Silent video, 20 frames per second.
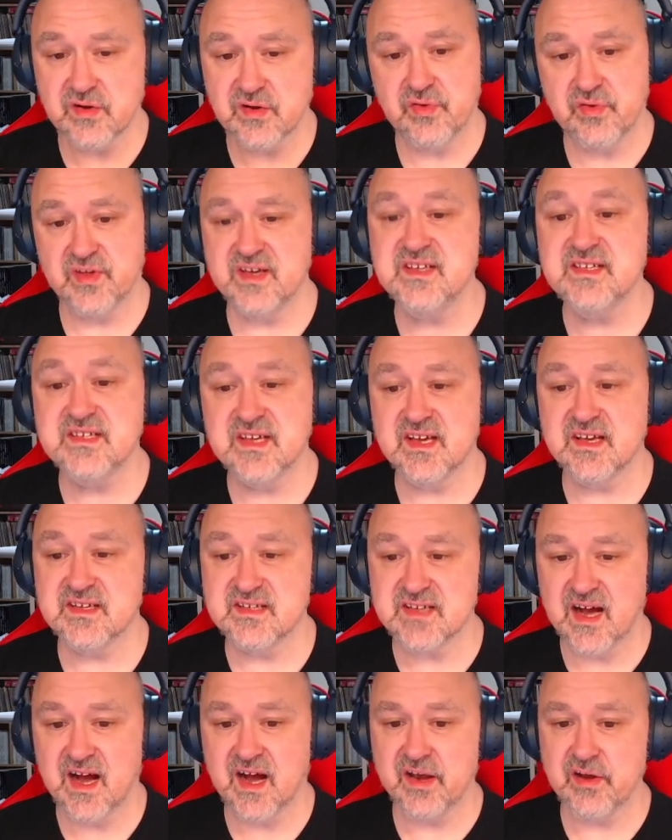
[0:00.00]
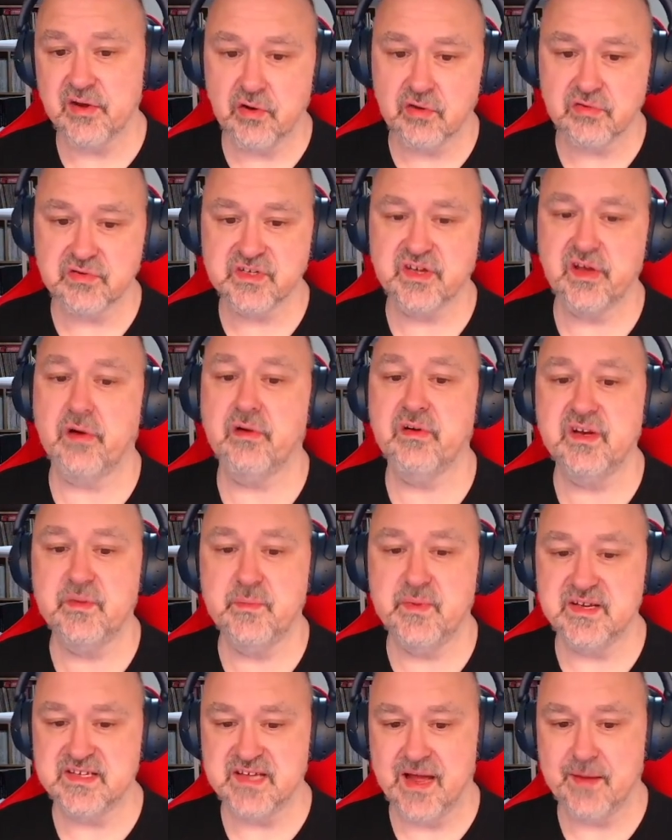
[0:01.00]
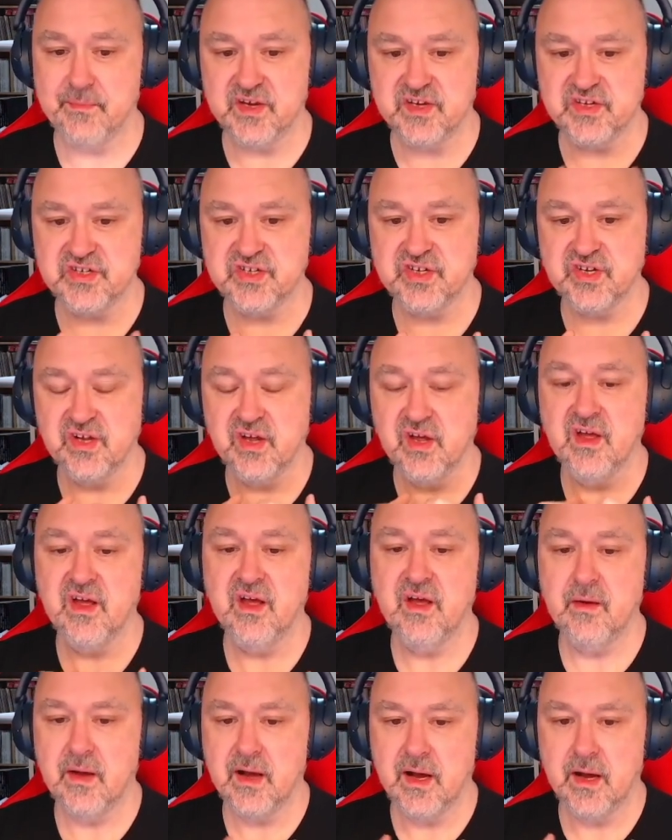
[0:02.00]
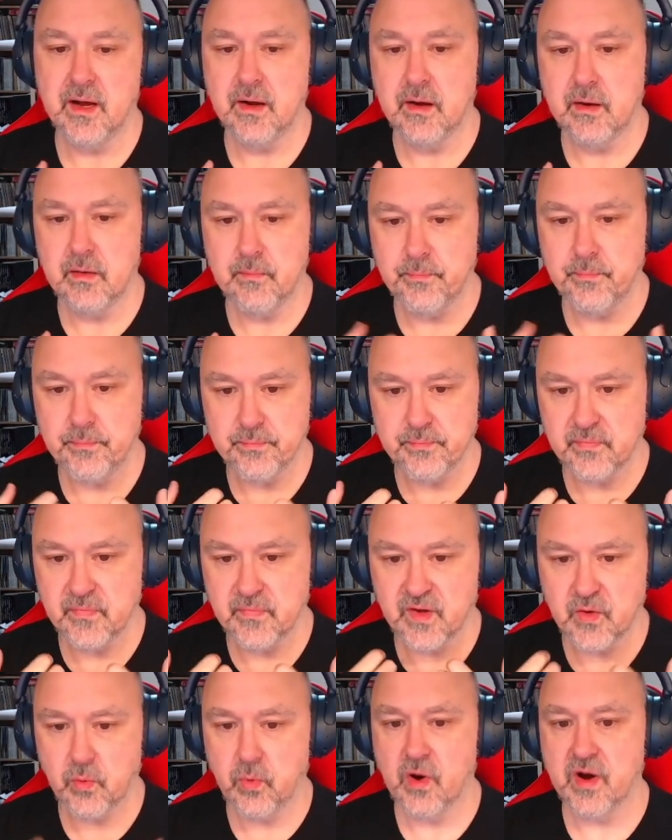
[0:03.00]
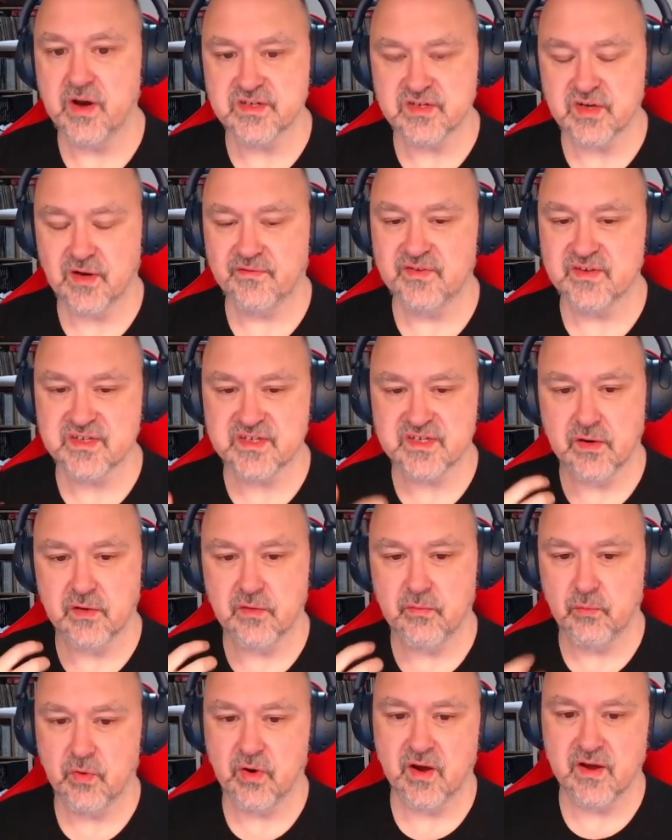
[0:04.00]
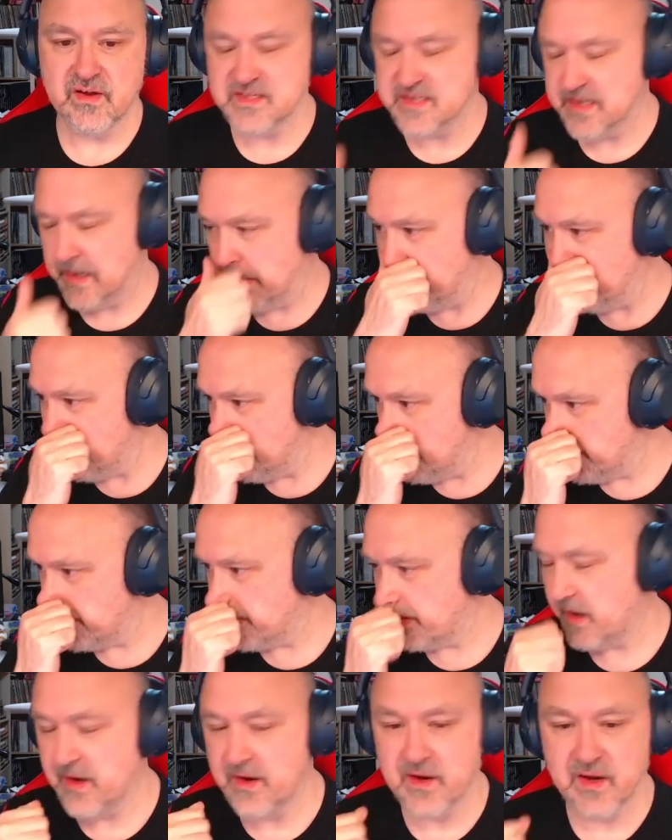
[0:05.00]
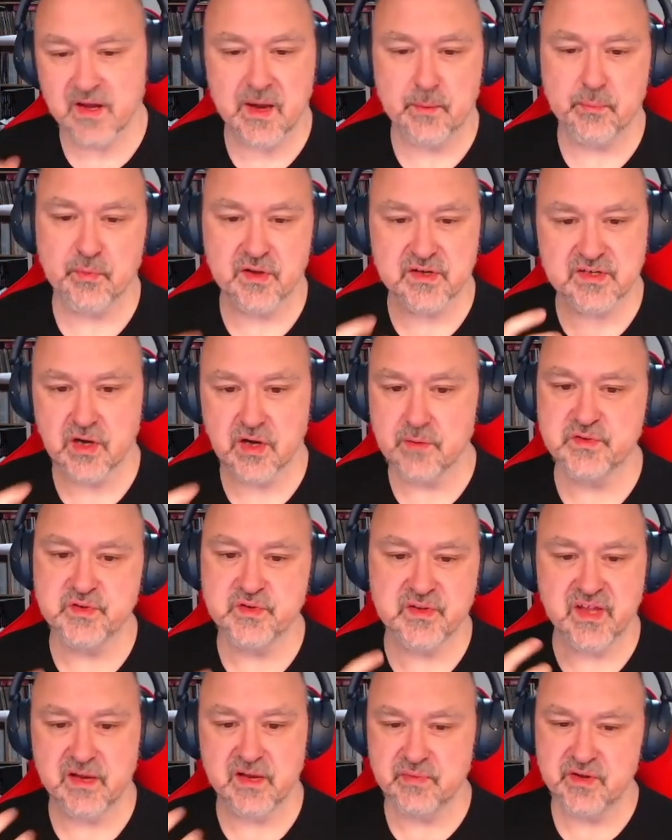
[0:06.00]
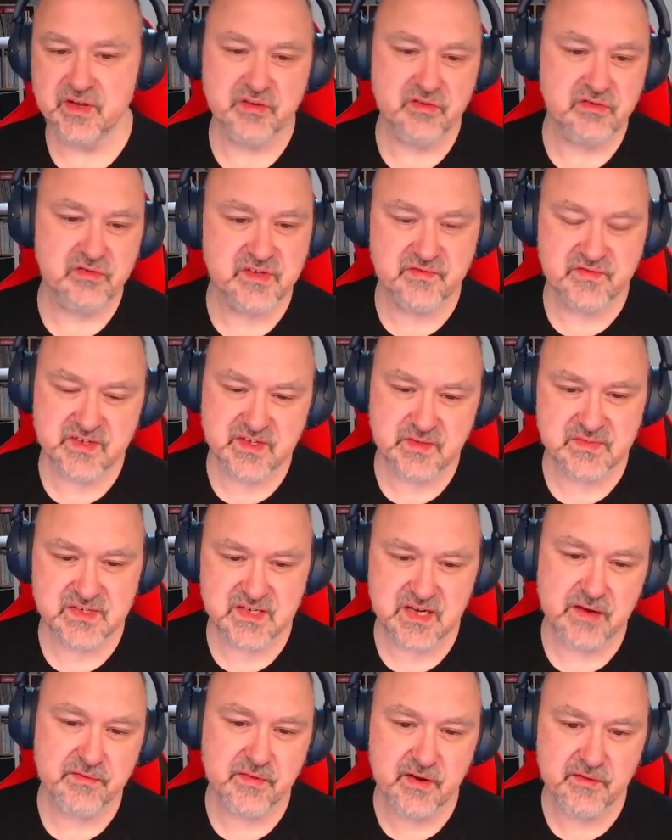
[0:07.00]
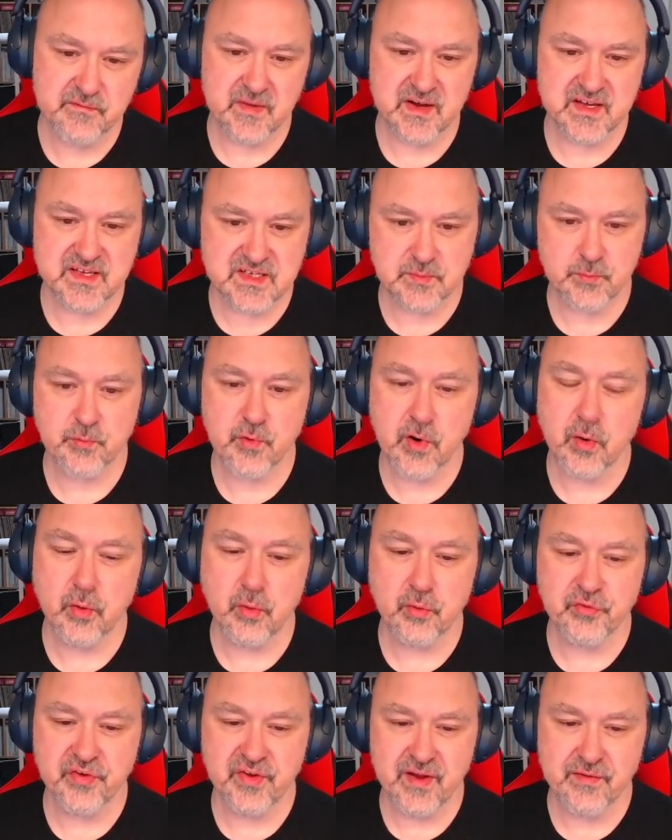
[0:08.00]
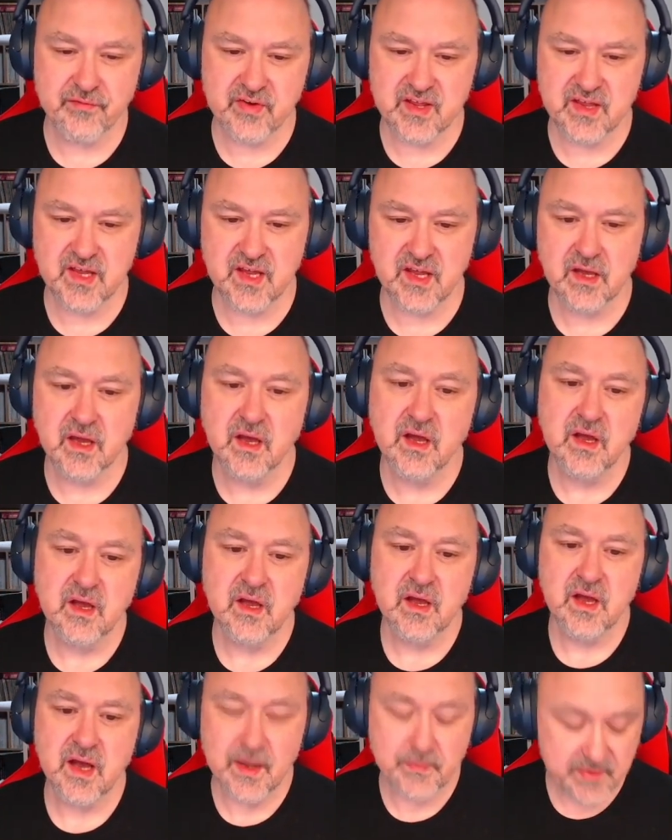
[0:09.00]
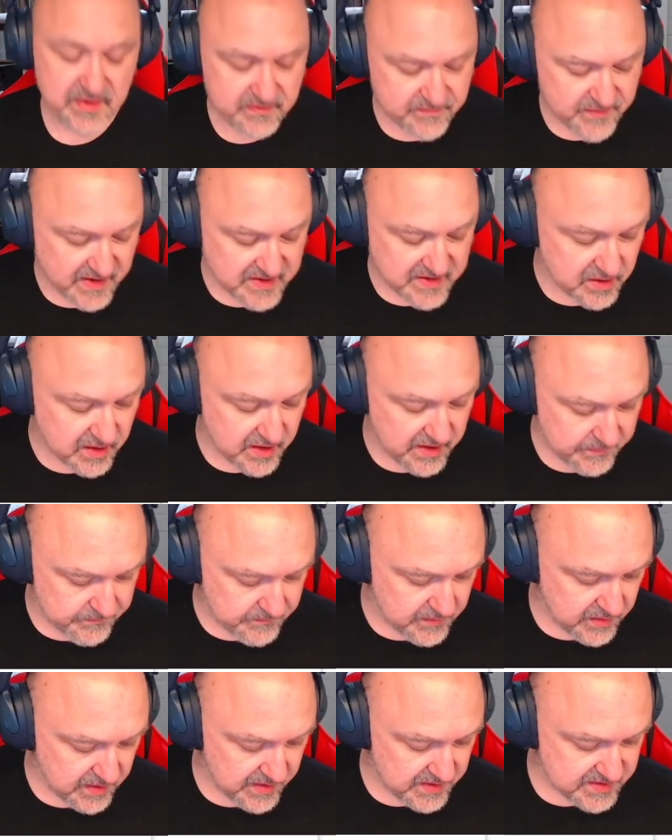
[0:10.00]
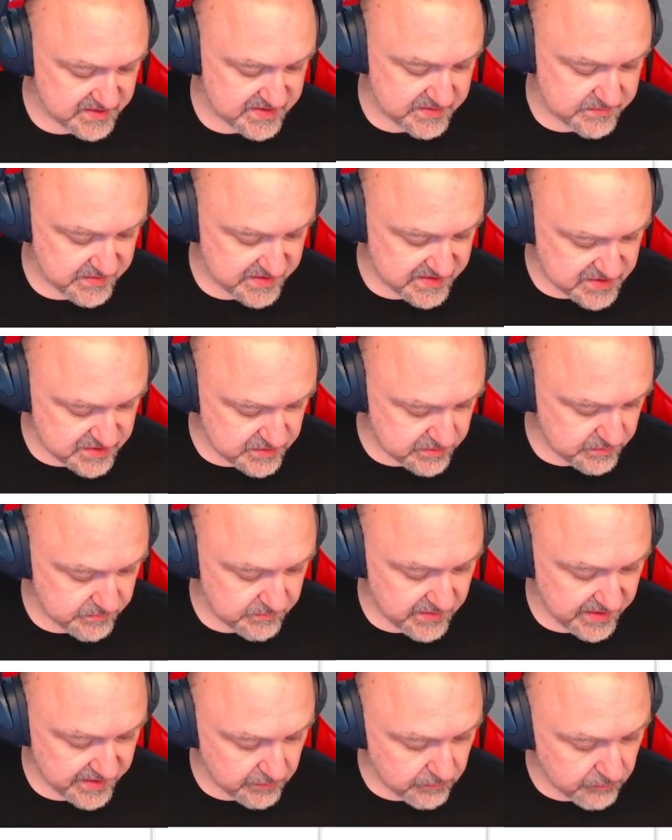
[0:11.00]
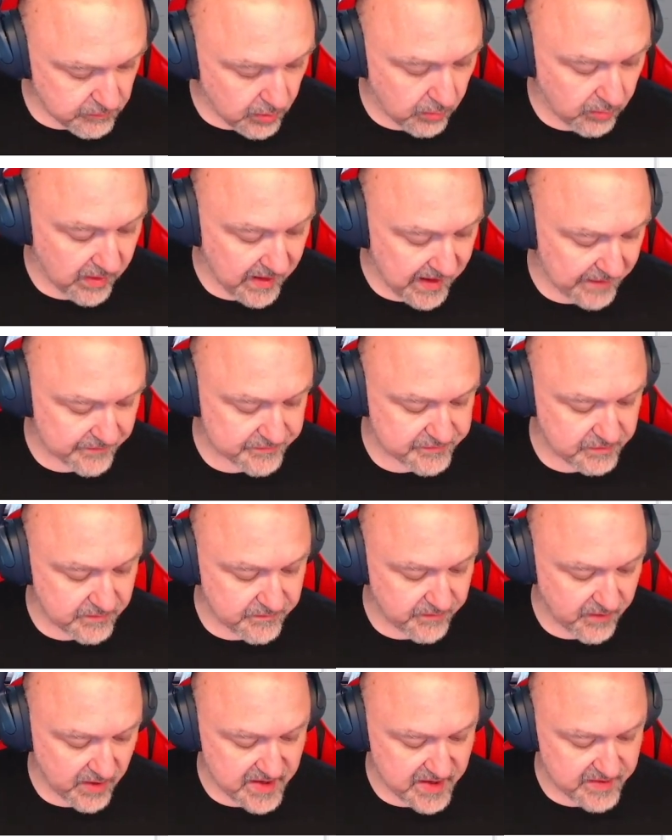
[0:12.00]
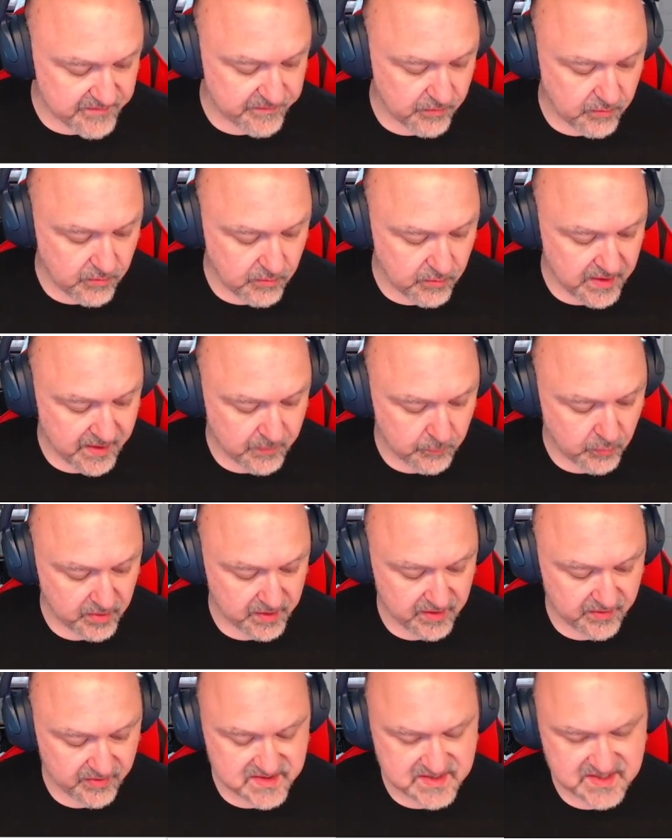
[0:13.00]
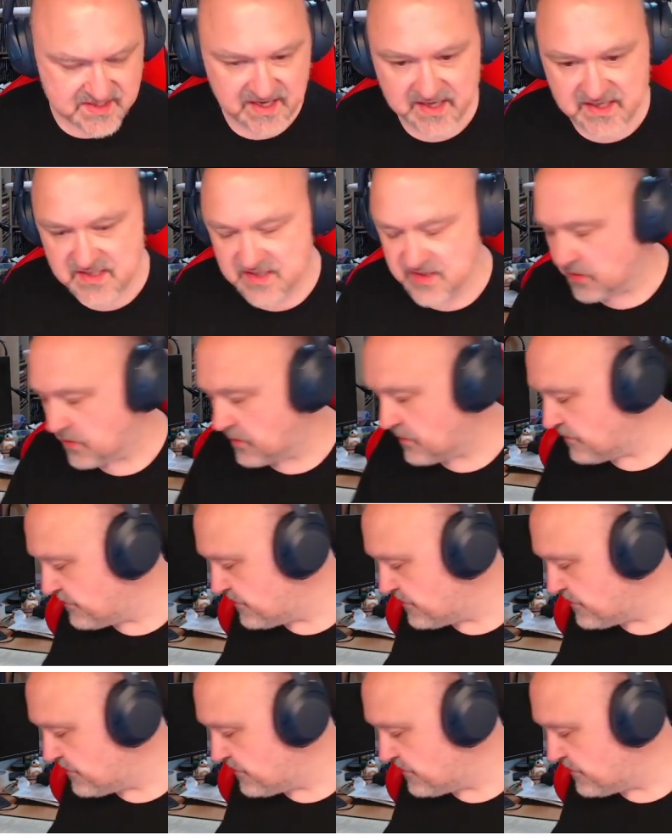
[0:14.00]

these things are not going to be damaged quite as often. So what I've done is a couple of times when they've been used for some stuff, I've made some rolls and everything. In fact, I did mean to make a roll after a fight for what are the states of